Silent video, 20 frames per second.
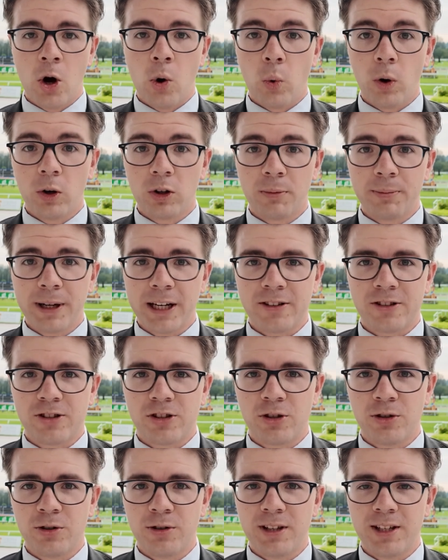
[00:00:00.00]
Welcome back
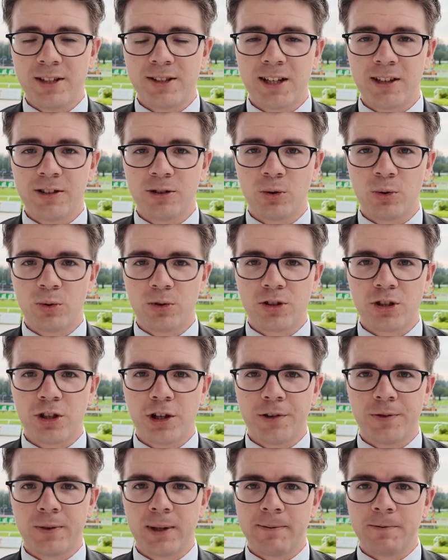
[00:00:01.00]
to the Selangor
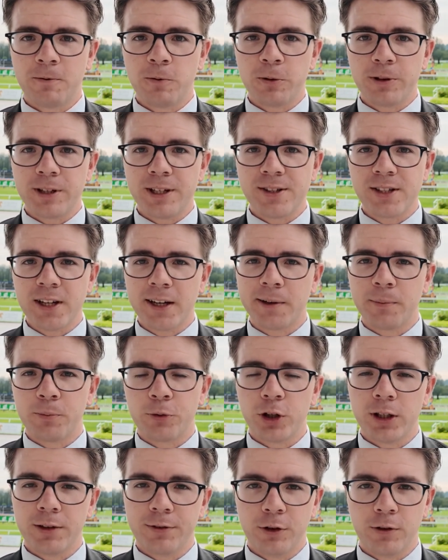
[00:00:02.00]
Turf Club for the second
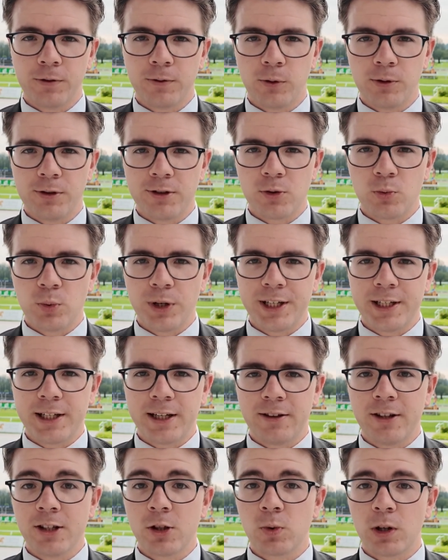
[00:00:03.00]
preview for this
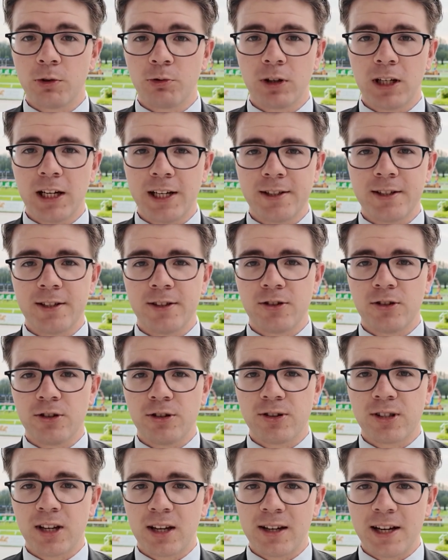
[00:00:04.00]
weekend. This one relating to
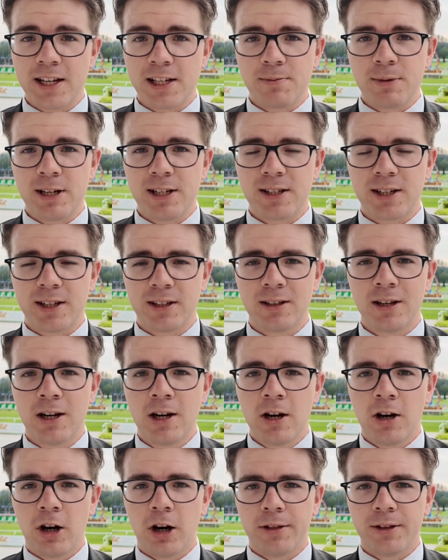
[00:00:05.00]
Sunday's meeting
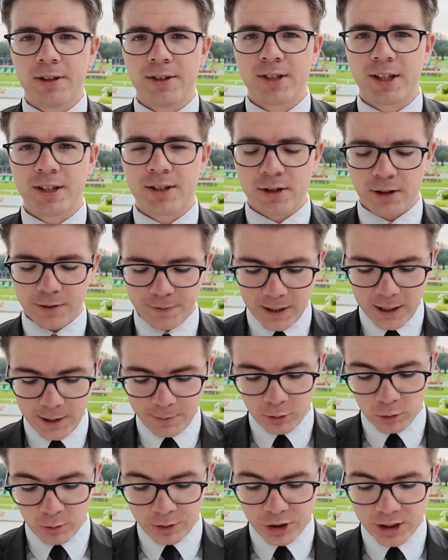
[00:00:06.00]
on the 6th of
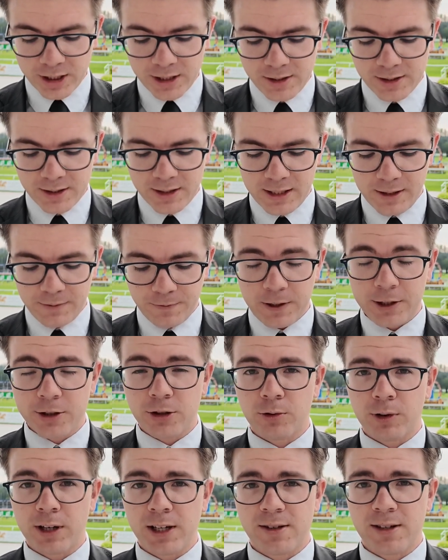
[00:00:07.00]
April, which is the
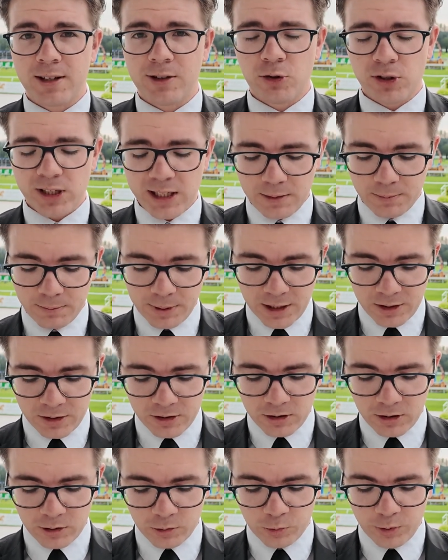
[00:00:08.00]
feature race, the New Zealand
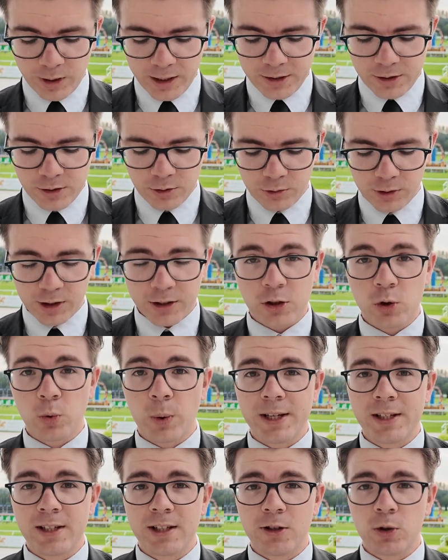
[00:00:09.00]
Bloodstock Ready to Run
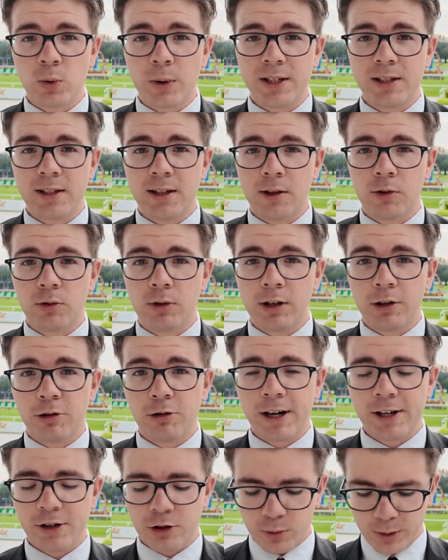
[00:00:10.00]
2023
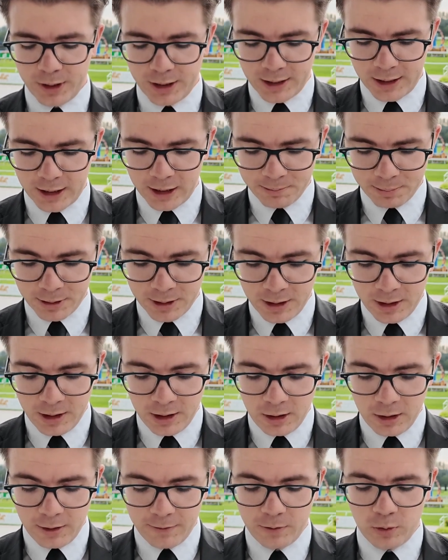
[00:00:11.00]
Graduate Cup.
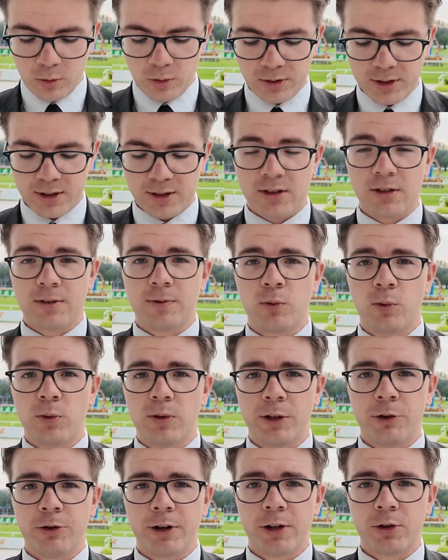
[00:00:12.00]
Of course, this is for all
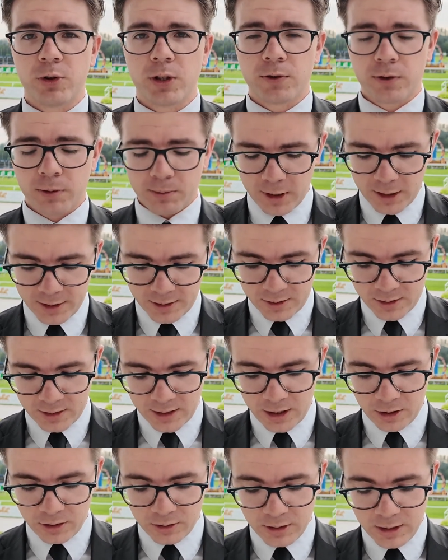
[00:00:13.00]
the graduates from that
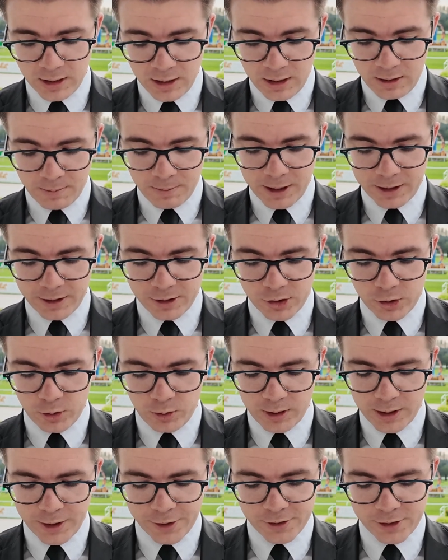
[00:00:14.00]
sale back in
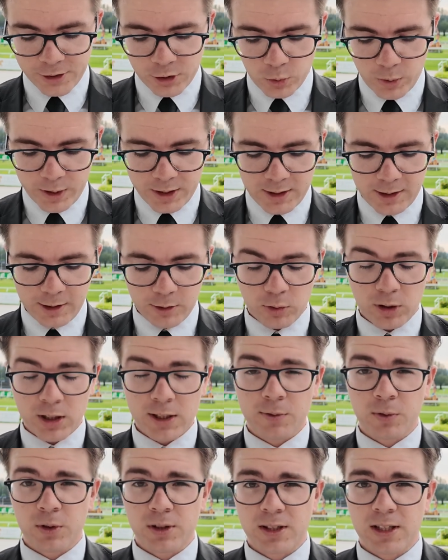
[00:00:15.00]
2023.
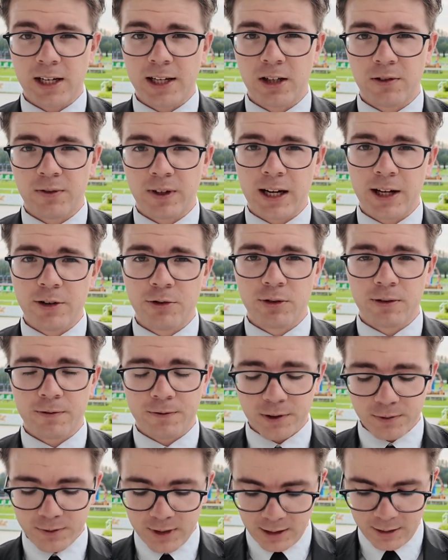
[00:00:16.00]
It's for a stake of
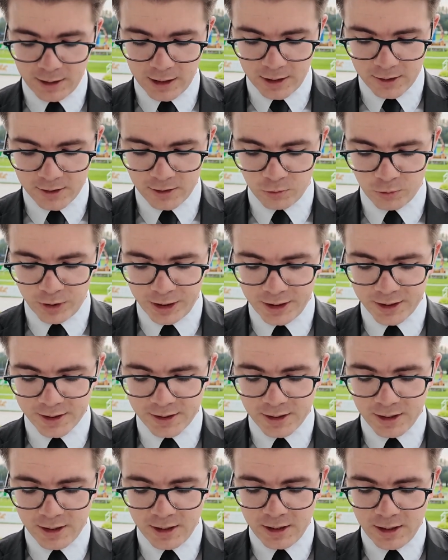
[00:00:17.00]
150,000
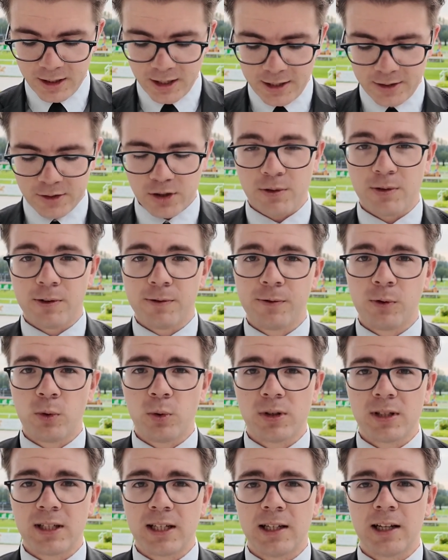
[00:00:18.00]
ringgit and it's over
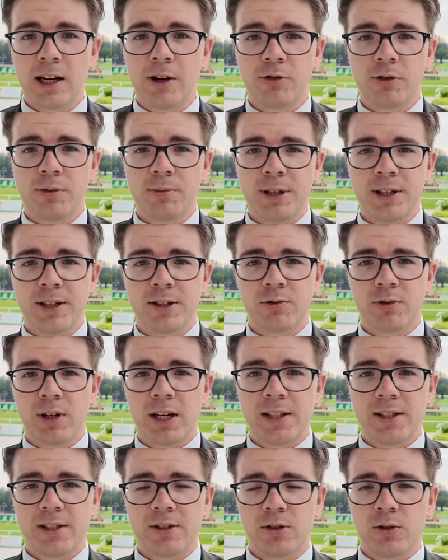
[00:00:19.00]
1,400 metres
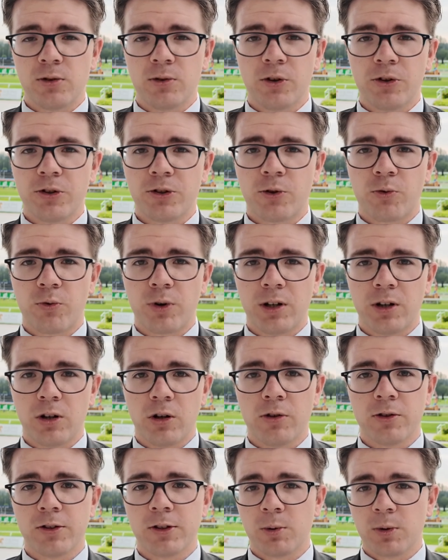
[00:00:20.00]
relating to those
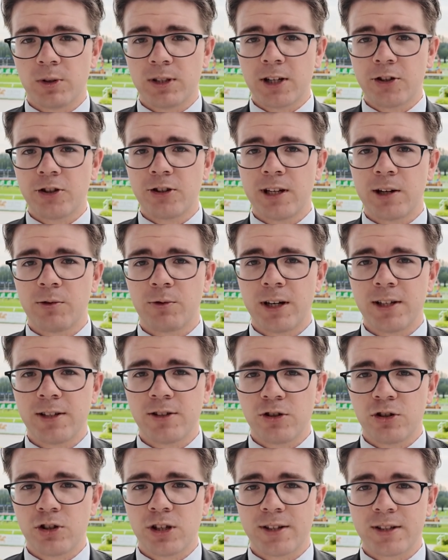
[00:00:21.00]
3-year-olds. So we'll touch on that race
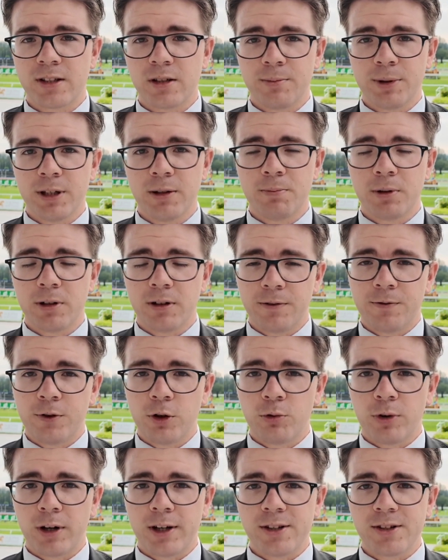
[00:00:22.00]
in just a bit, but a
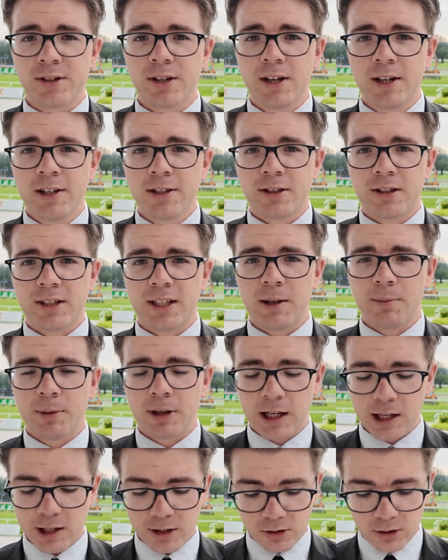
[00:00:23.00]
few runners to keep
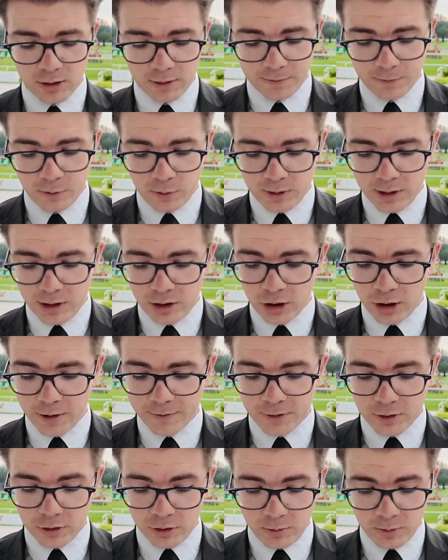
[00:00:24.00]
an eye out on for the
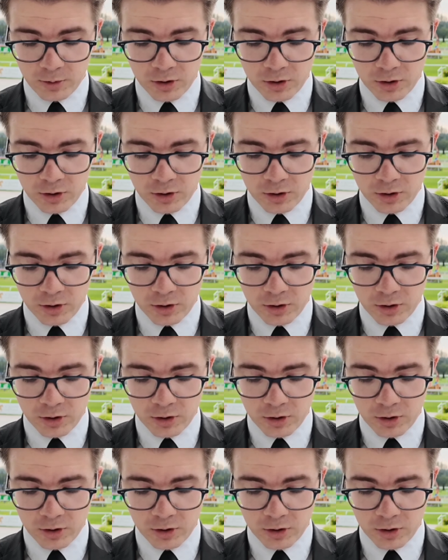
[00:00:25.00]
afternoon.